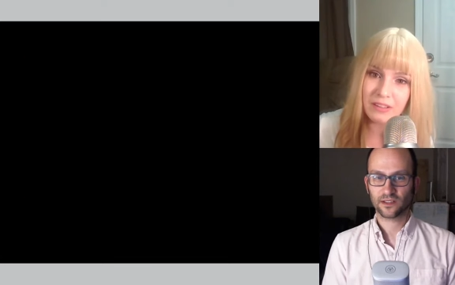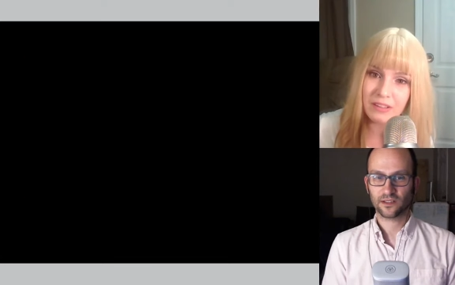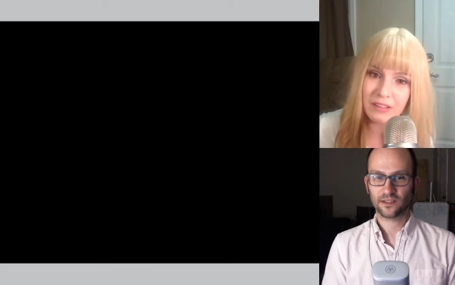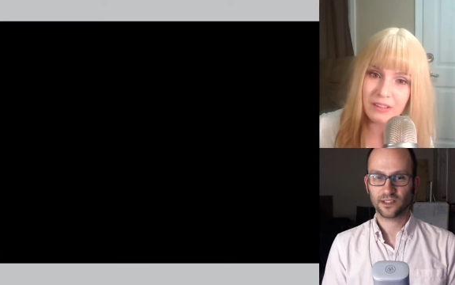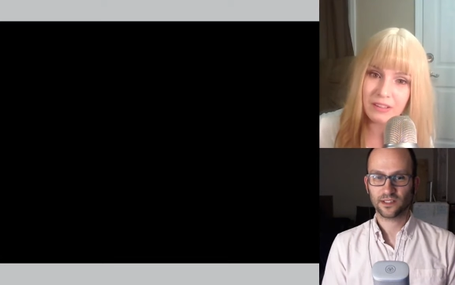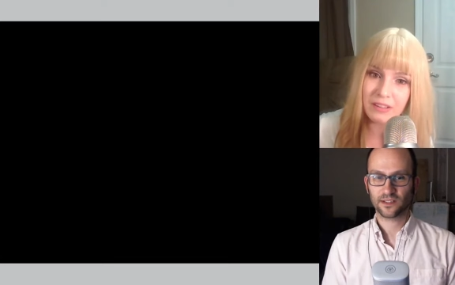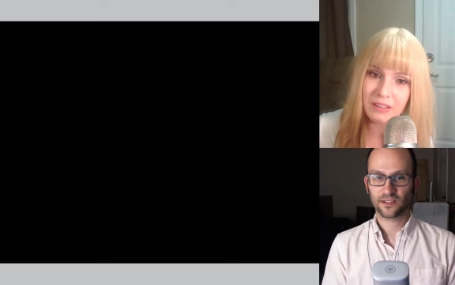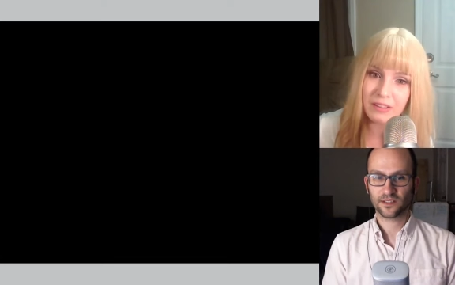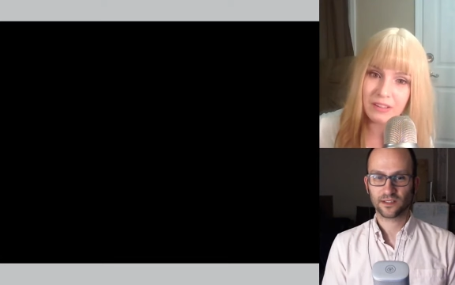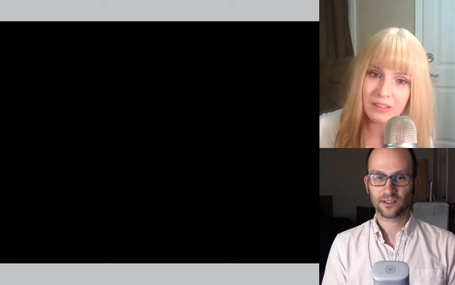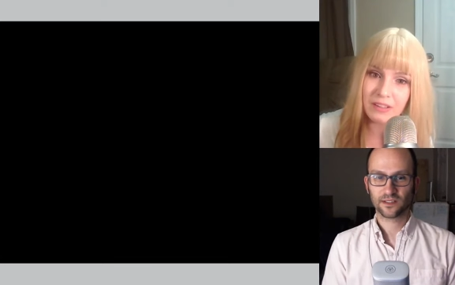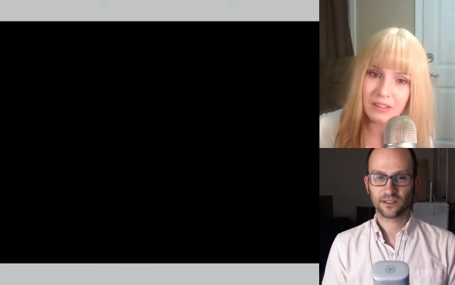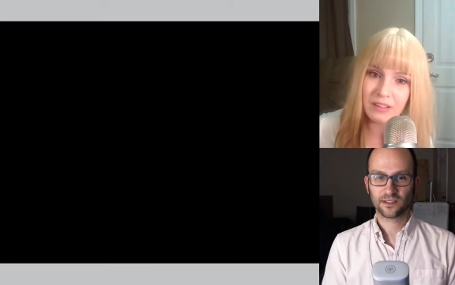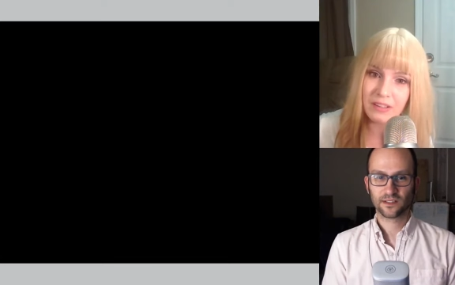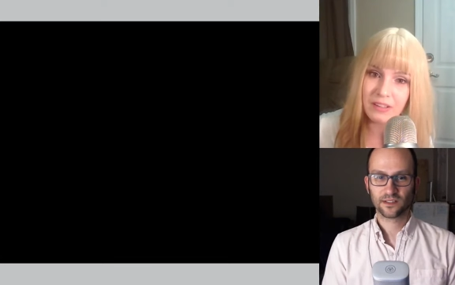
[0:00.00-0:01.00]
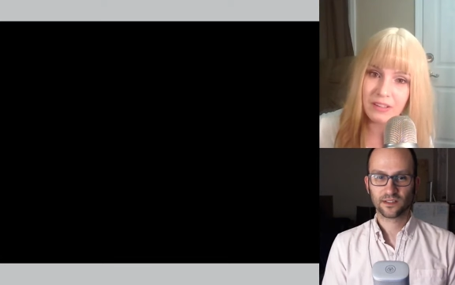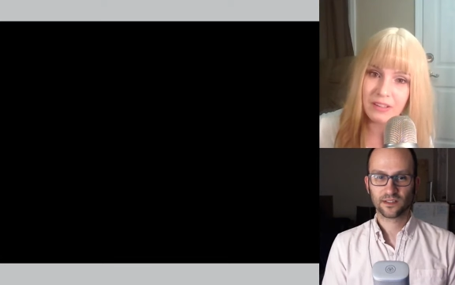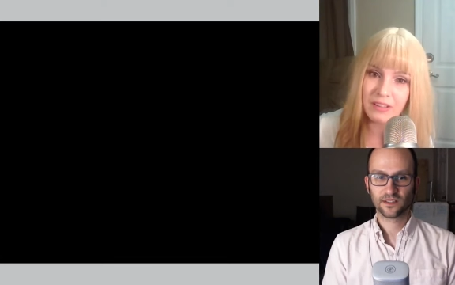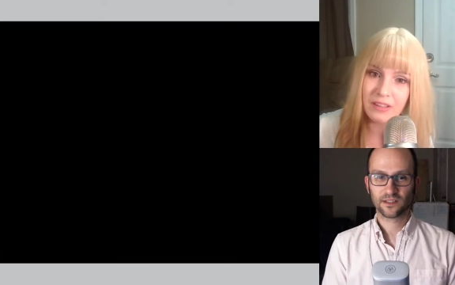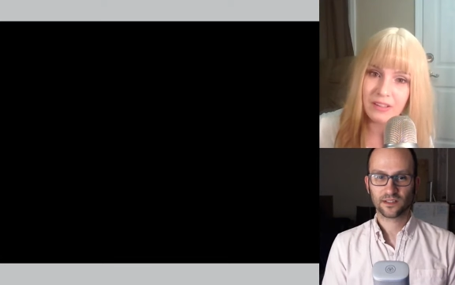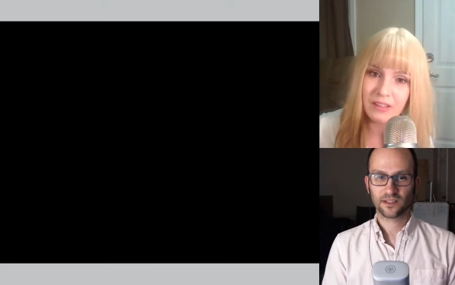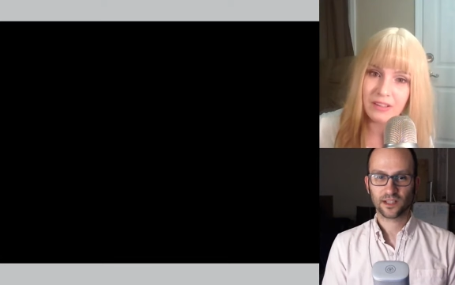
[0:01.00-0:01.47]
Speaker 1: Oh, ding dong.
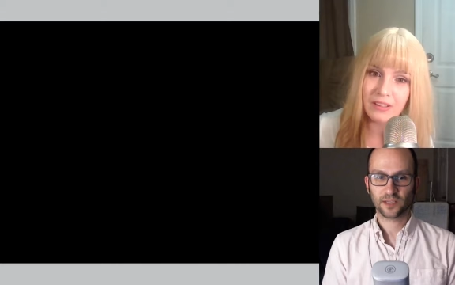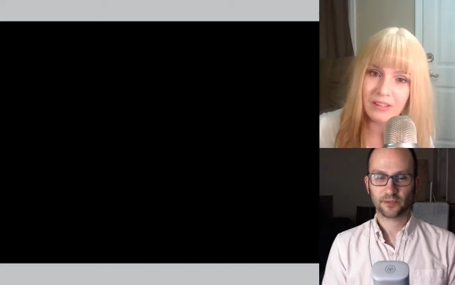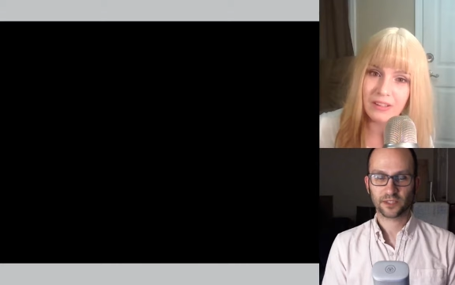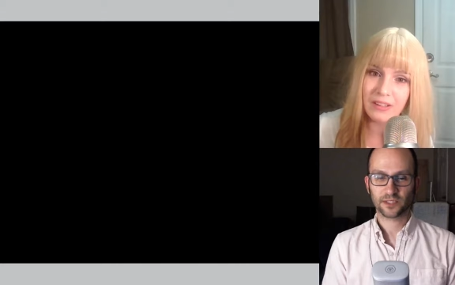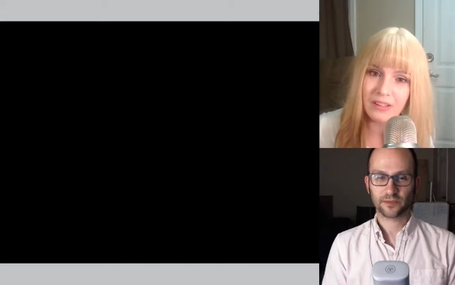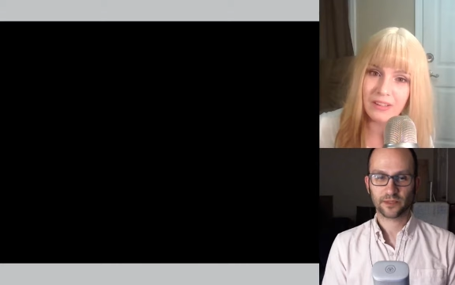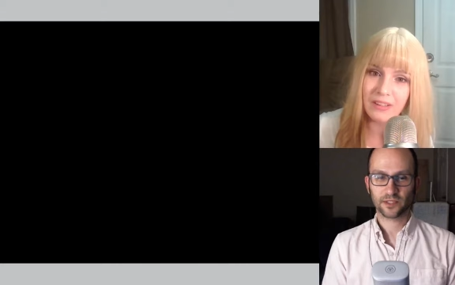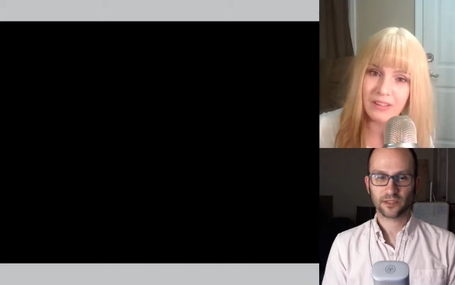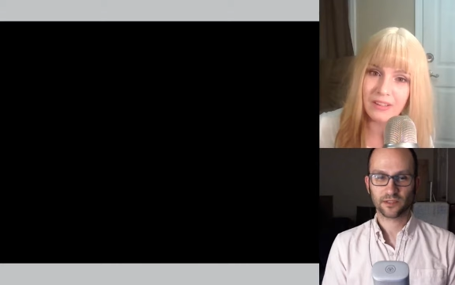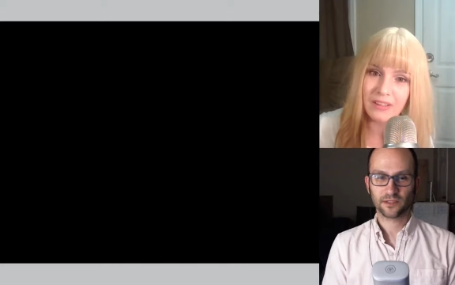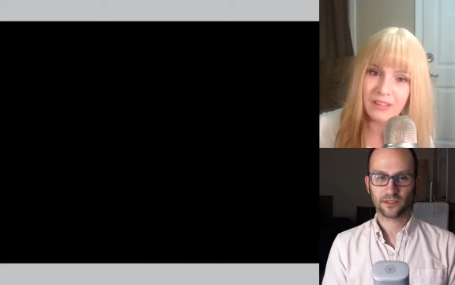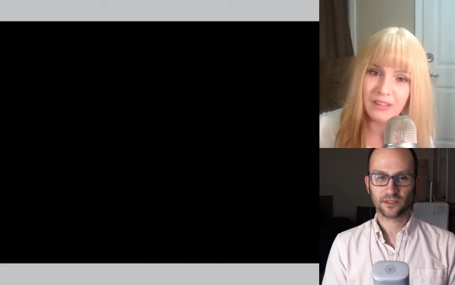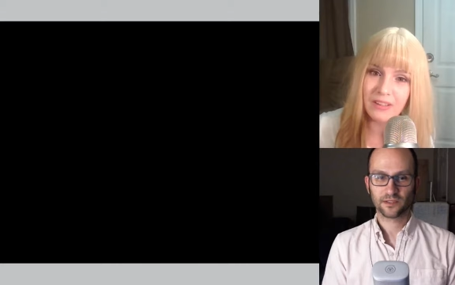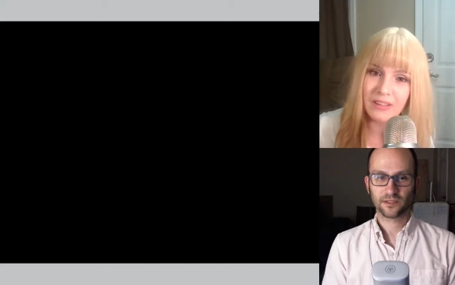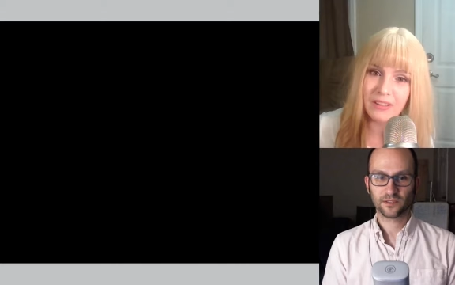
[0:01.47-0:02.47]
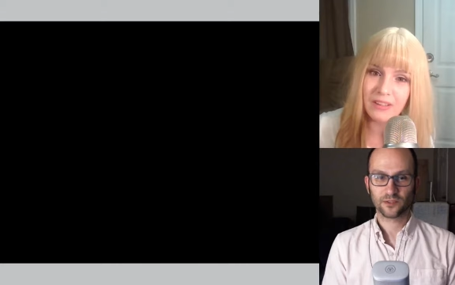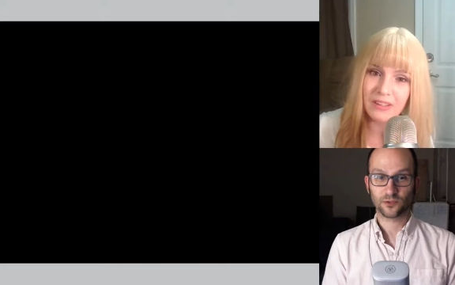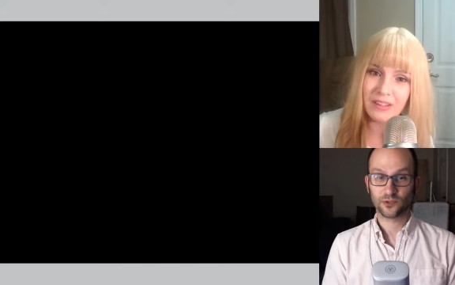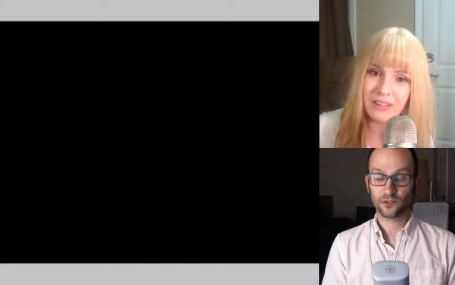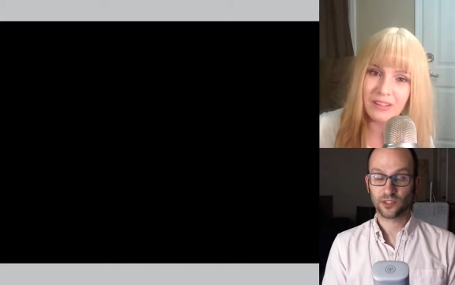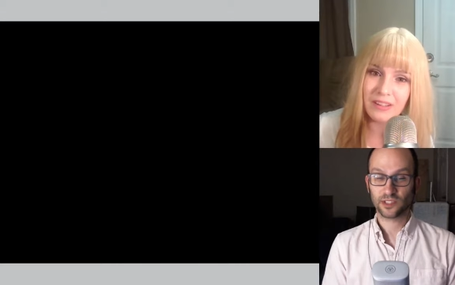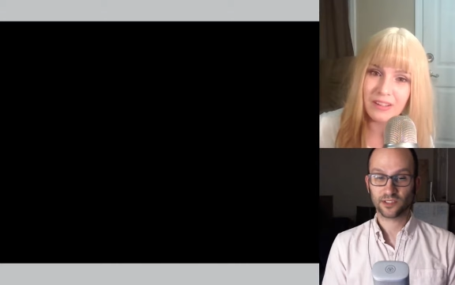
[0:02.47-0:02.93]
I pressed the button.
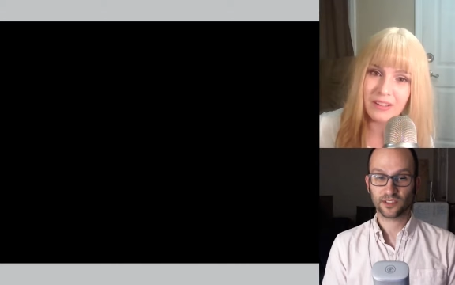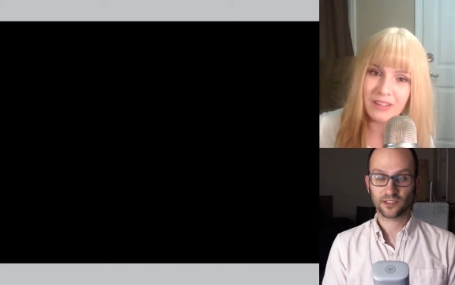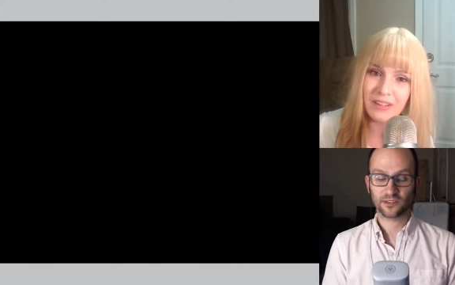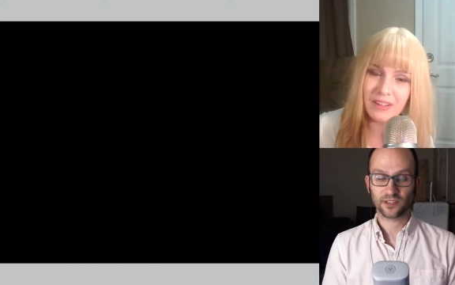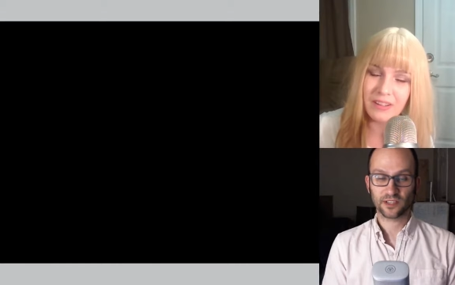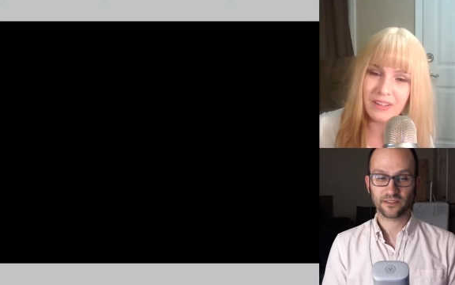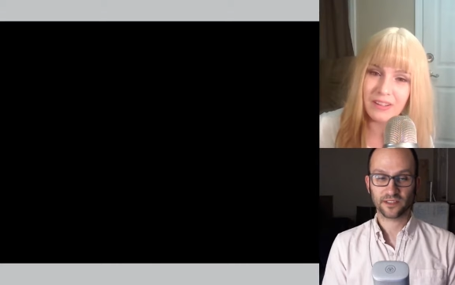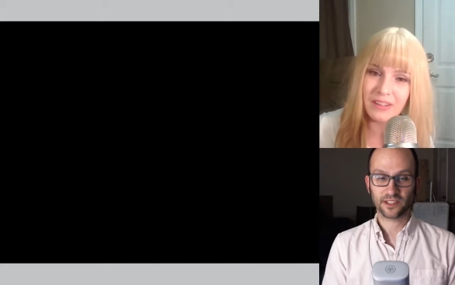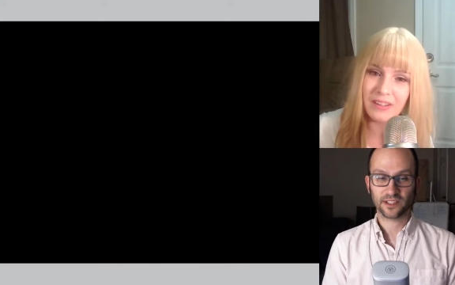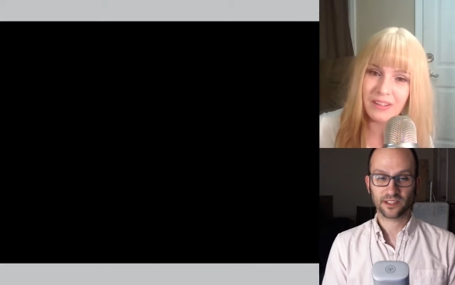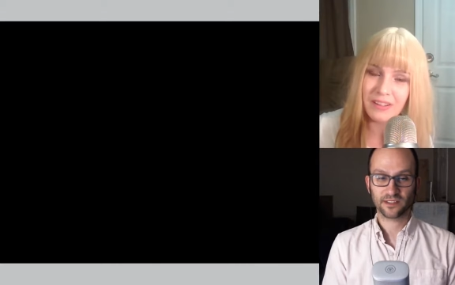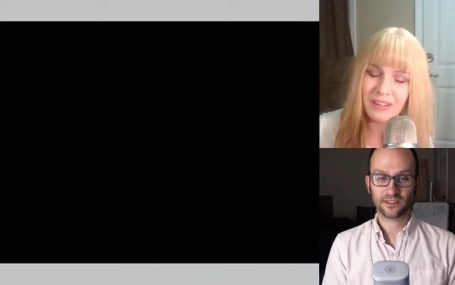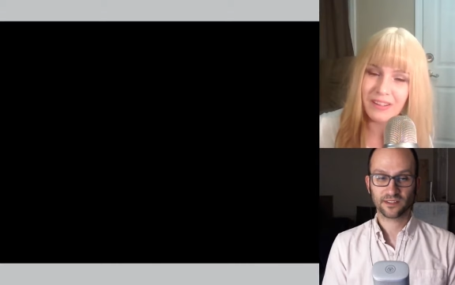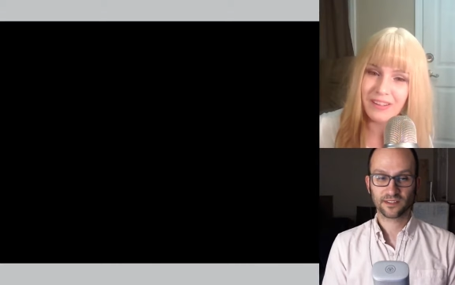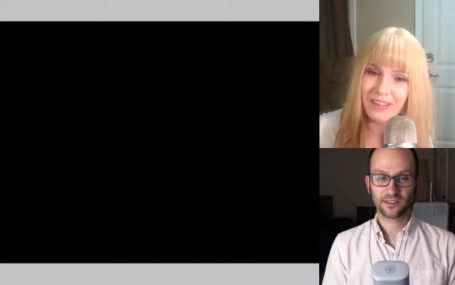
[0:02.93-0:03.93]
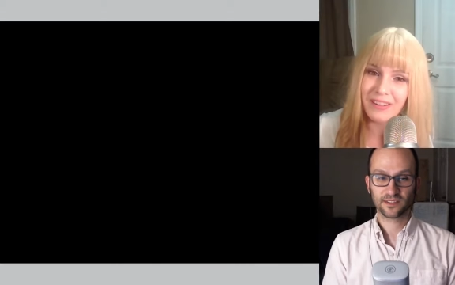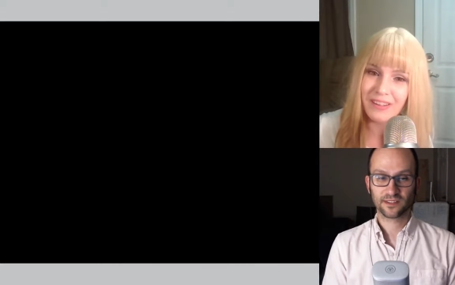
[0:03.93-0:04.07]
Don't you dare start driving again.